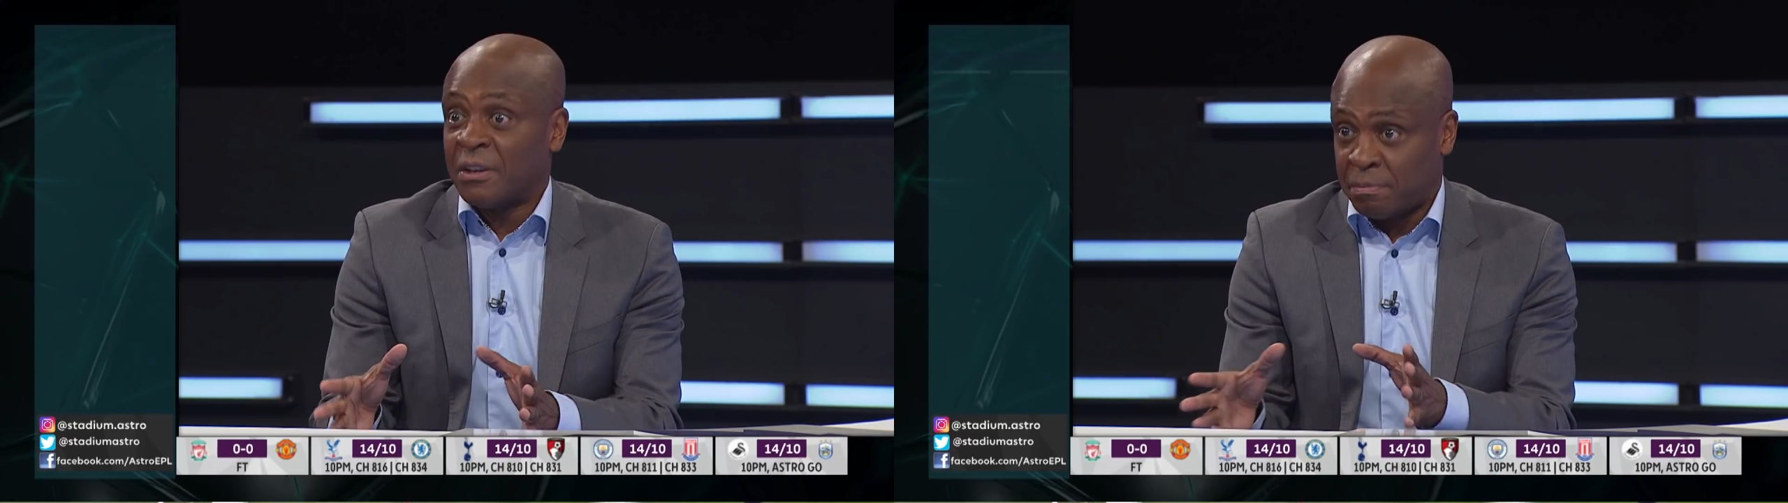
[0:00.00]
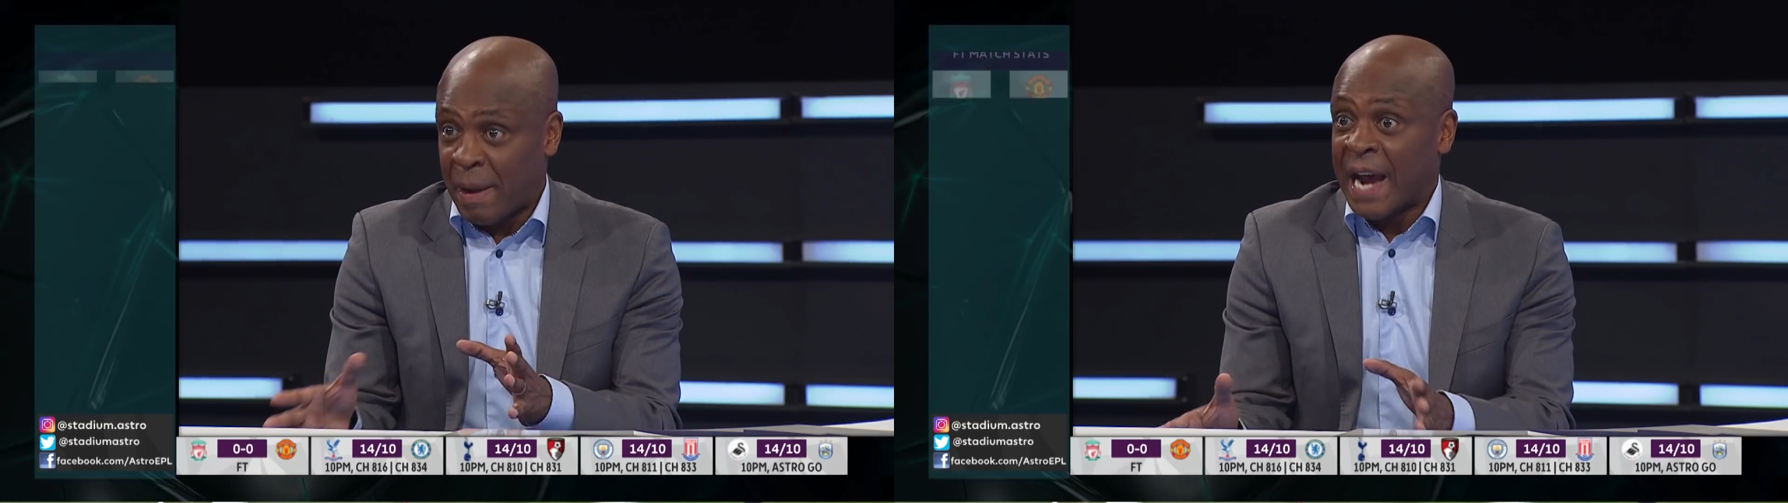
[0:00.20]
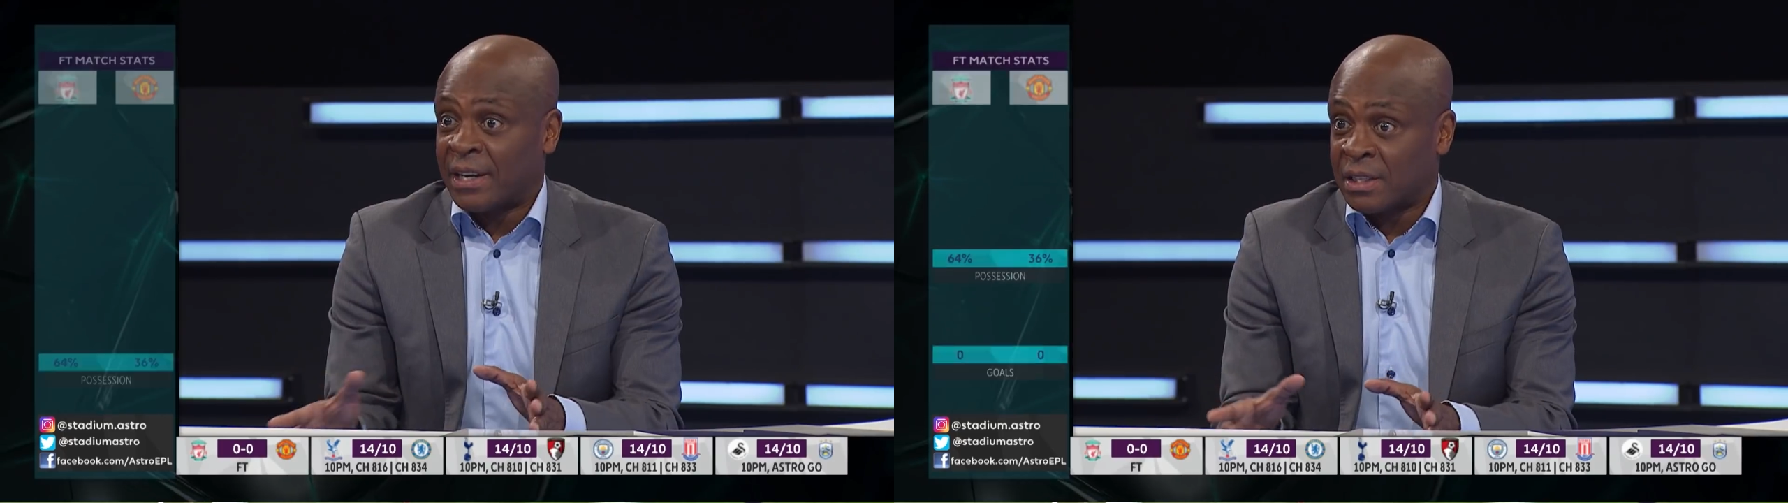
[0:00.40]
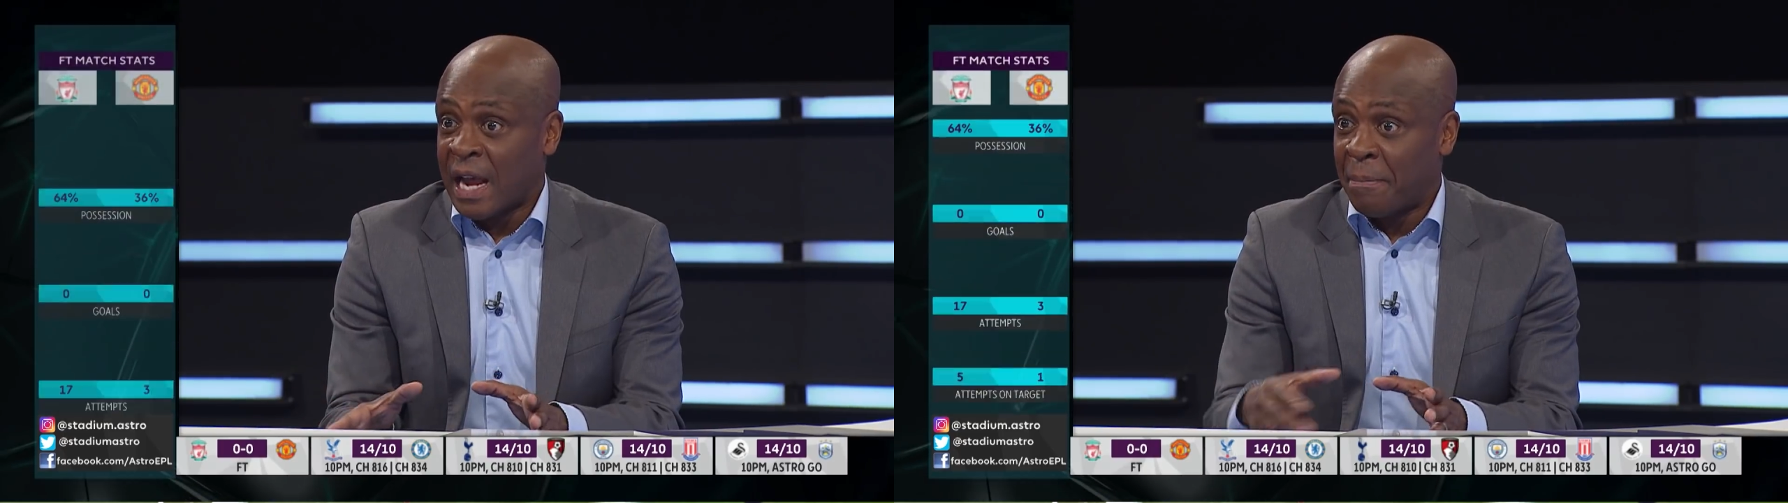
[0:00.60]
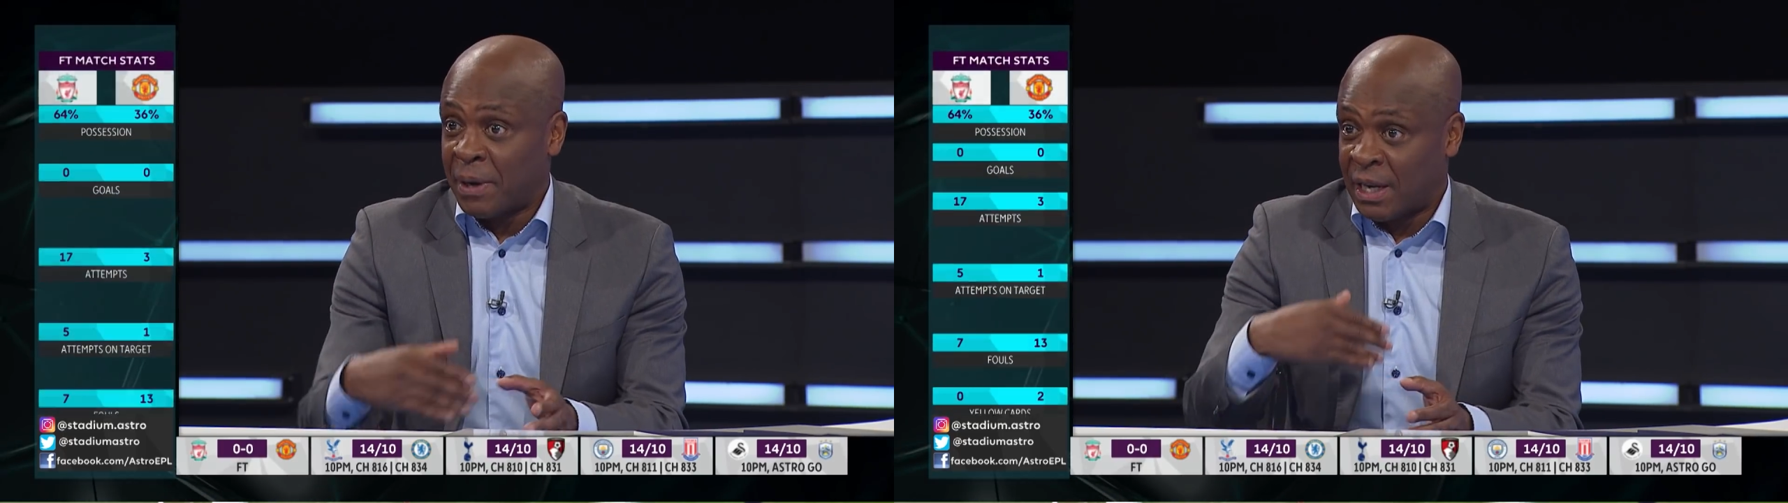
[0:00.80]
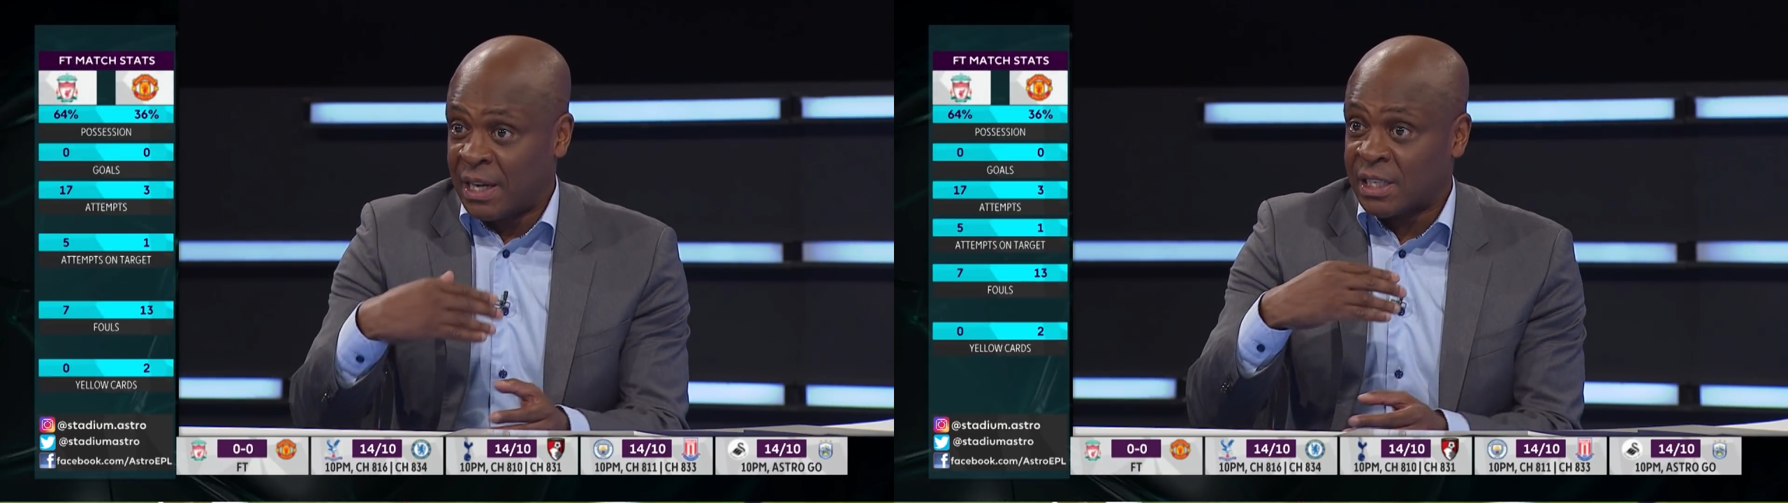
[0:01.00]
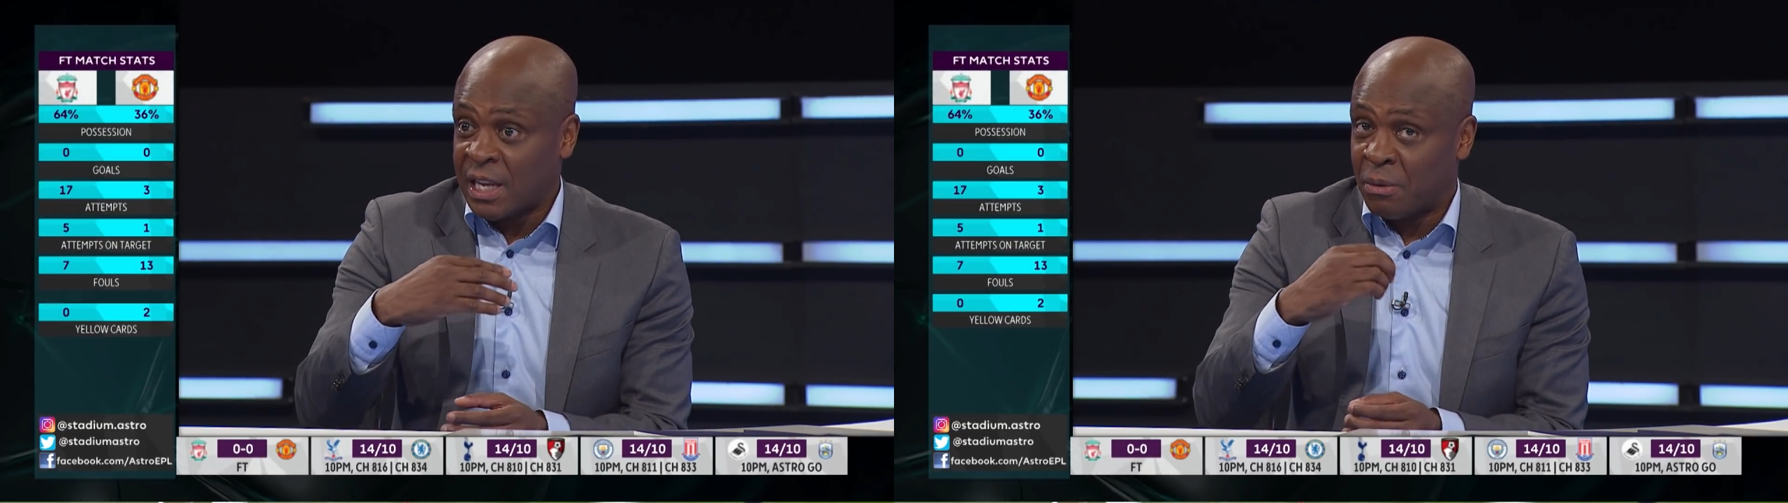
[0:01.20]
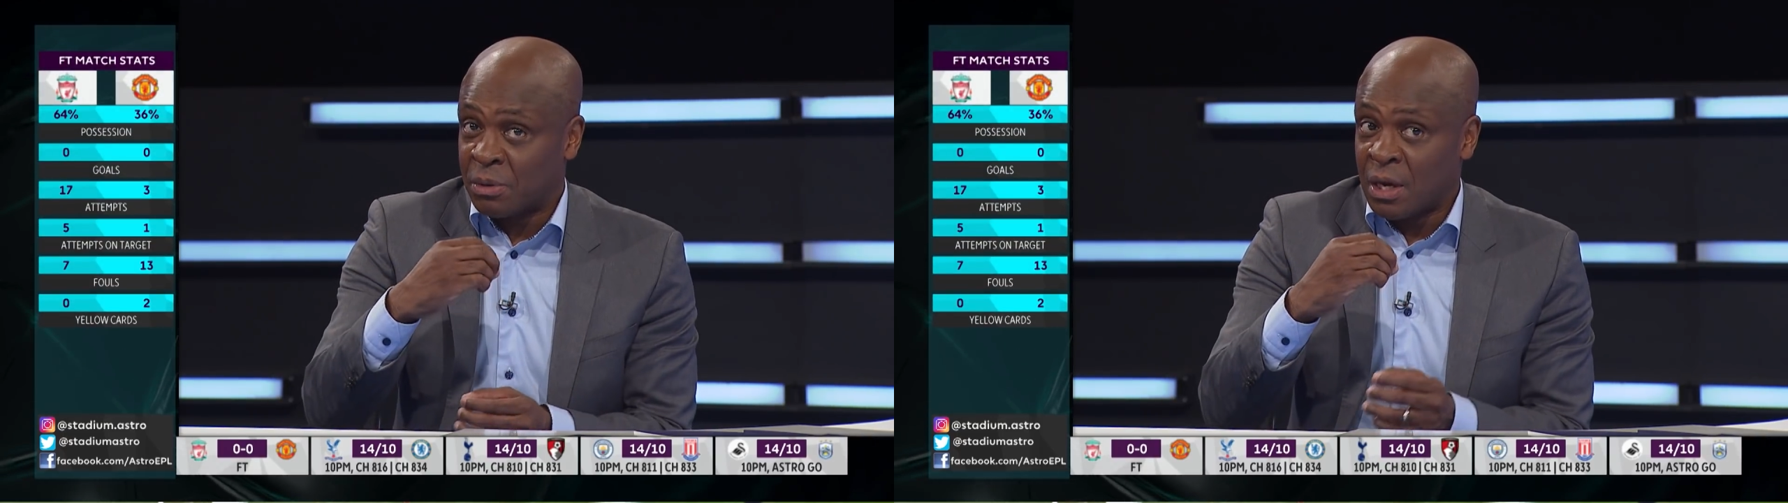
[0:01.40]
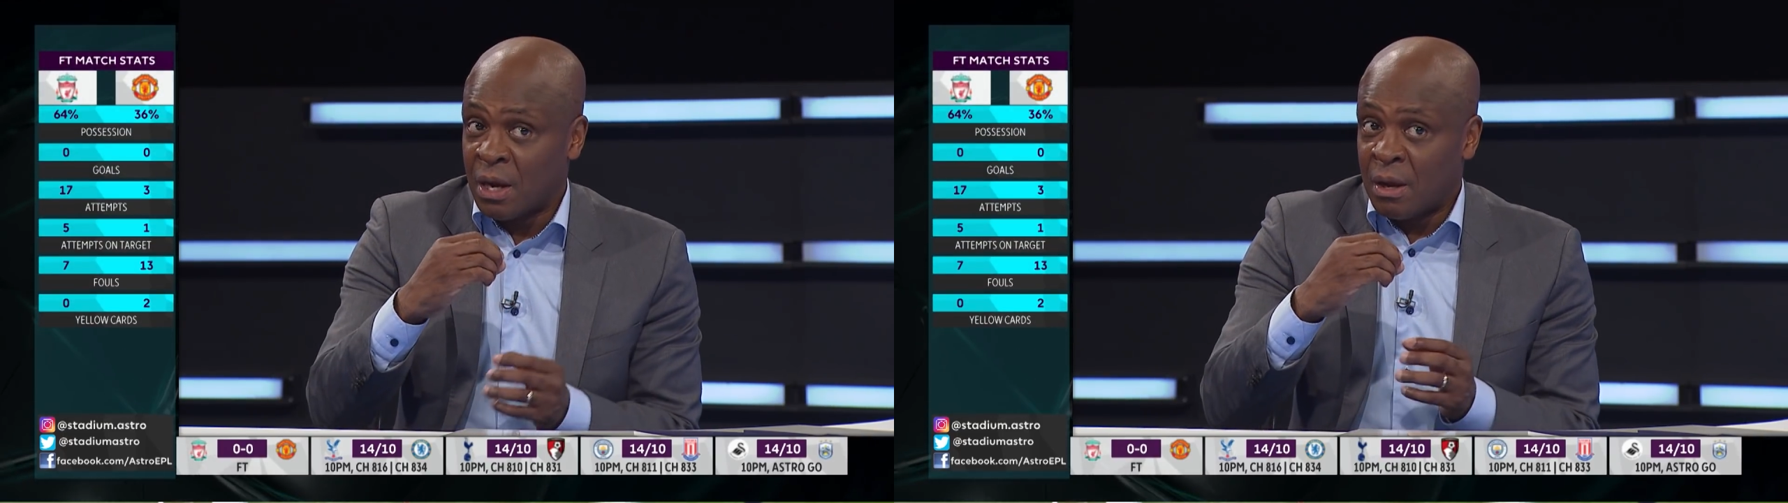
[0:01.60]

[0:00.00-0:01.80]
as bad as that, but at least there was